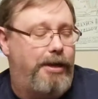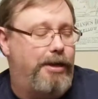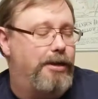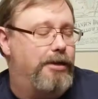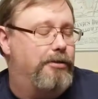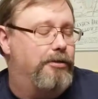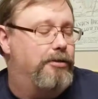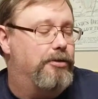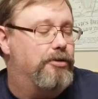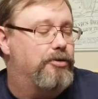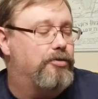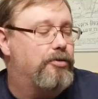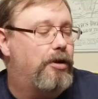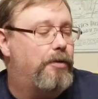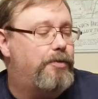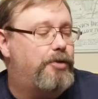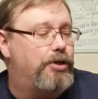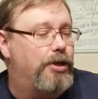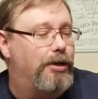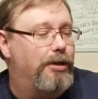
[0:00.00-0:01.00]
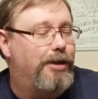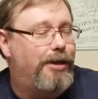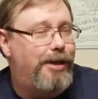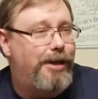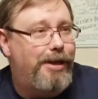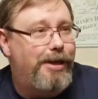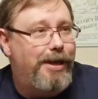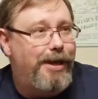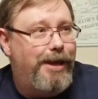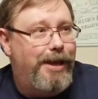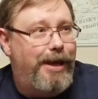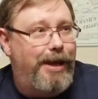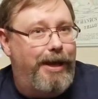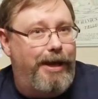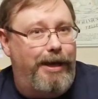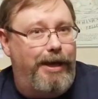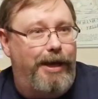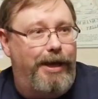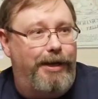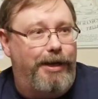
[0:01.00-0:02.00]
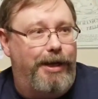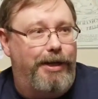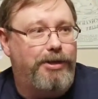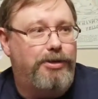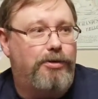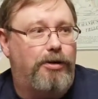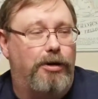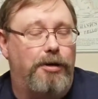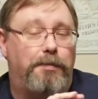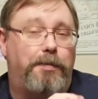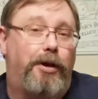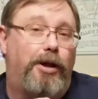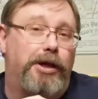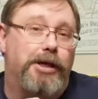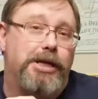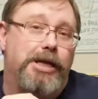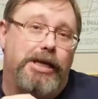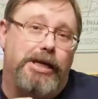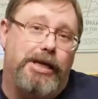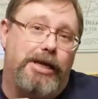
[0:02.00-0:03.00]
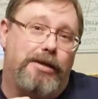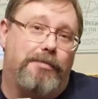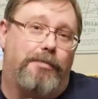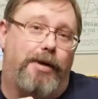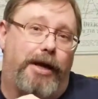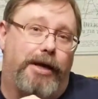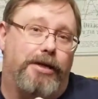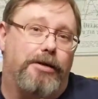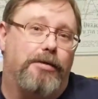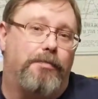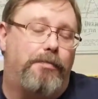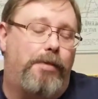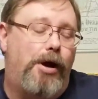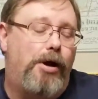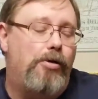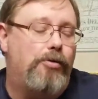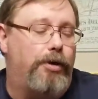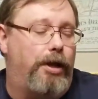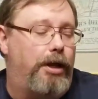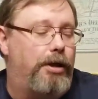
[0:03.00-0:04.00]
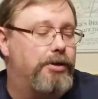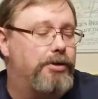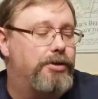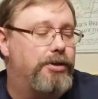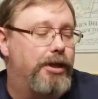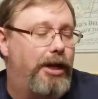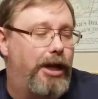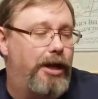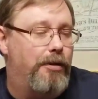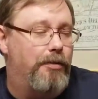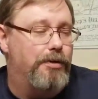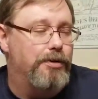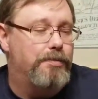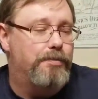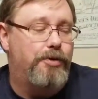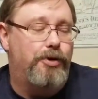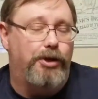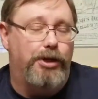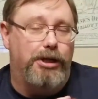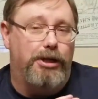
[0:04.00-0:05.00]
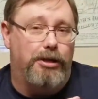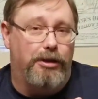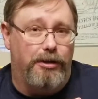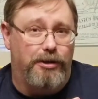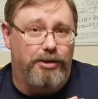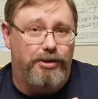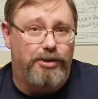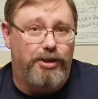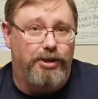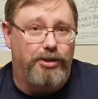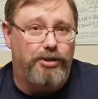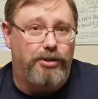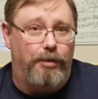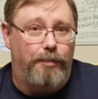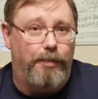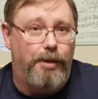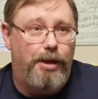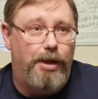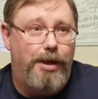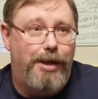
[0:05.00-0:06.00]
in the description. And I started plugging in my components that I was putting into the system.